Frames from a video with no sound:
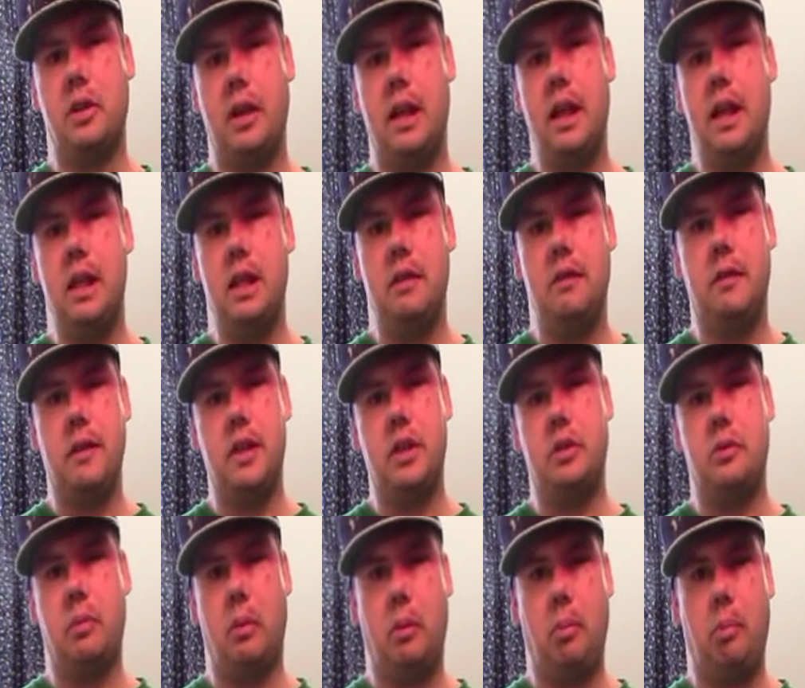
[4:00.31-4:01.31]

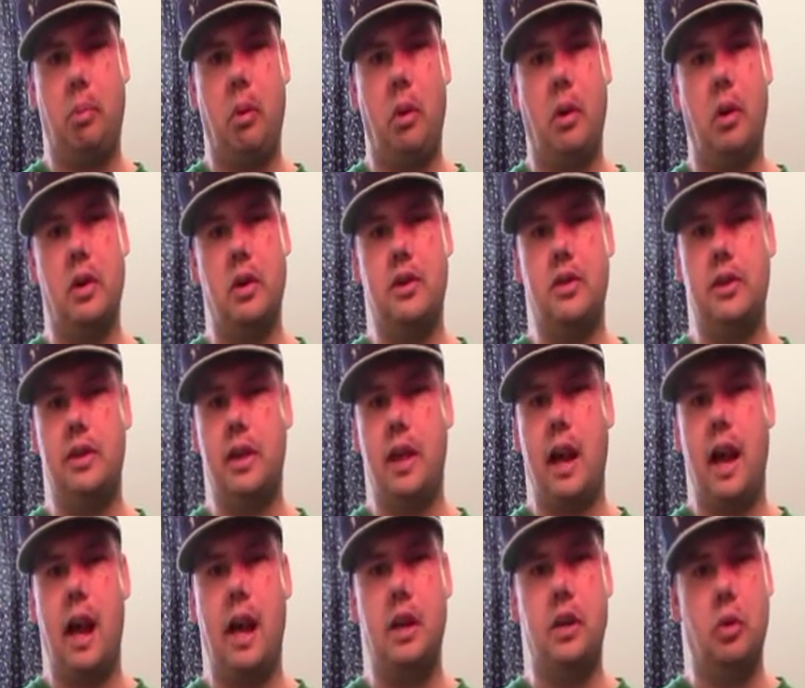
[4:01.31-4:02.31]
individual ports
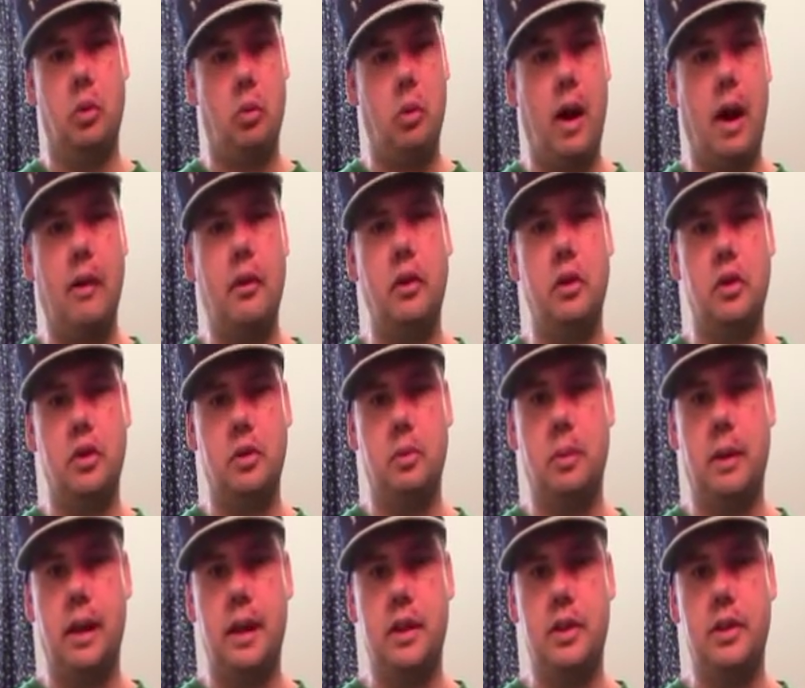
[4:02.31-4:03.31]
on your router or
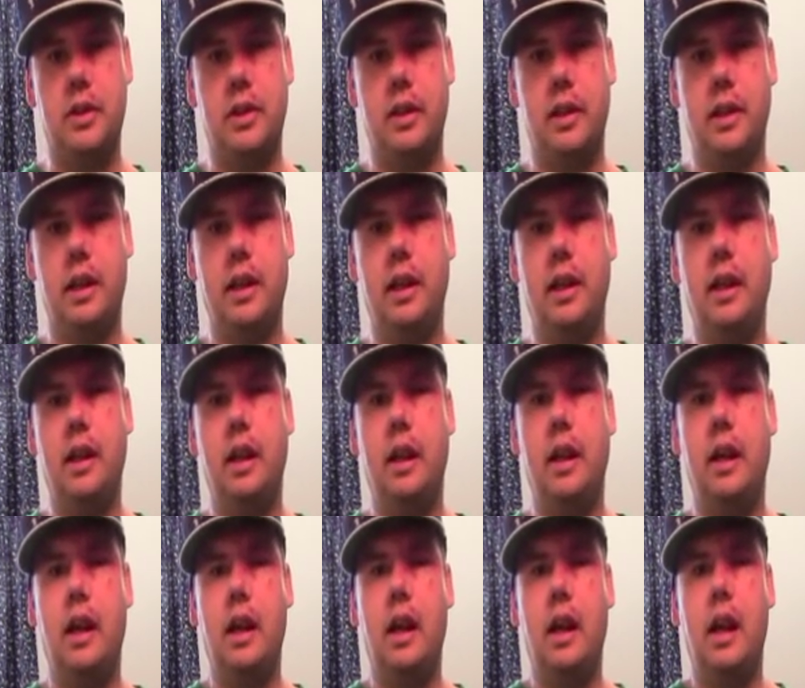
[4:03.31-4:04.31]
switch.
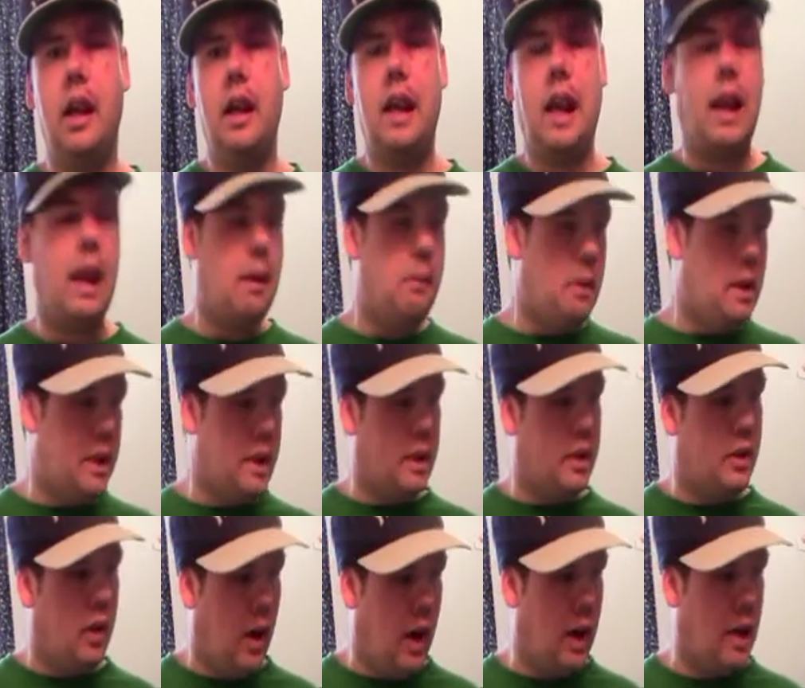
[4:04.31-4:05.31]
Now let me just
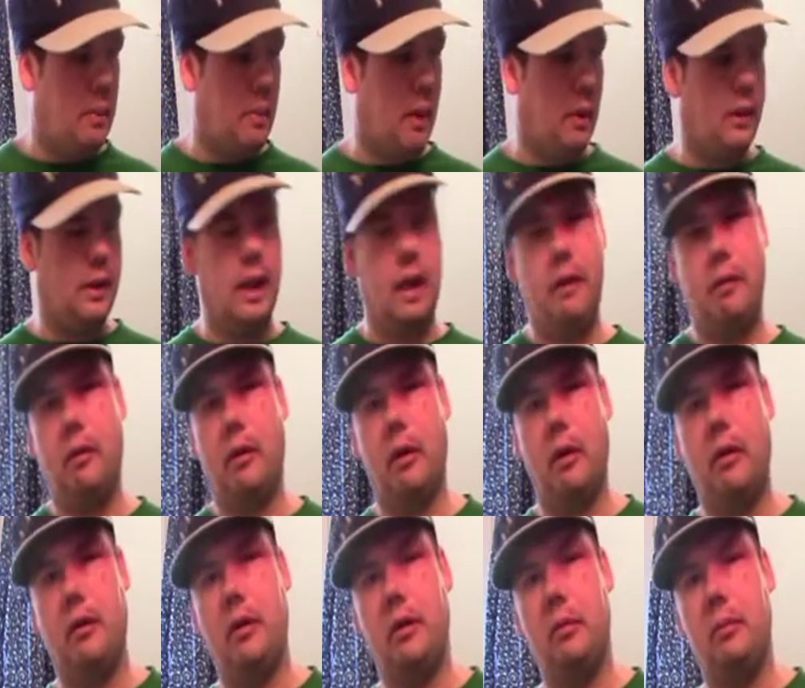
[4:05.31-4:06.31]
talk about that for
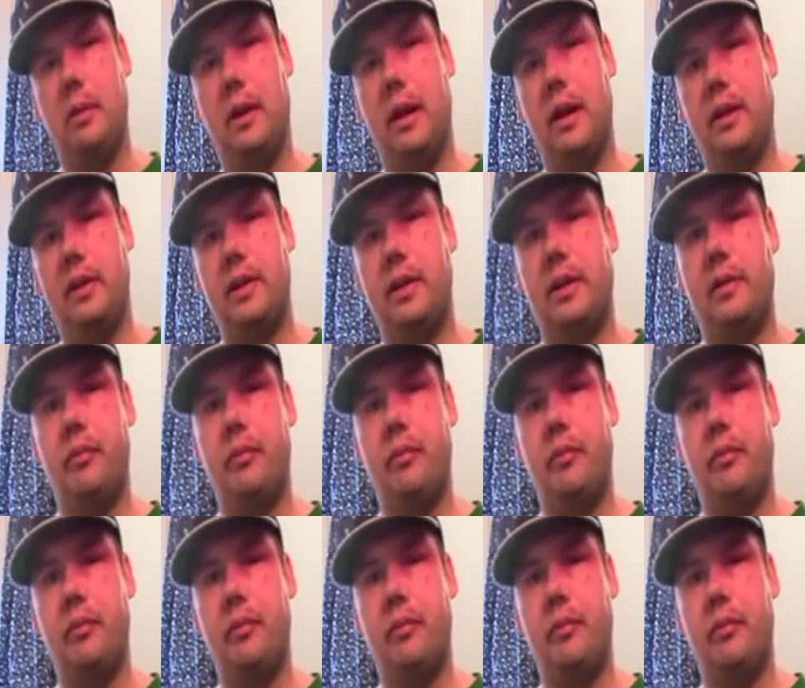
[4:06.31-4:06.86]
a few minutes.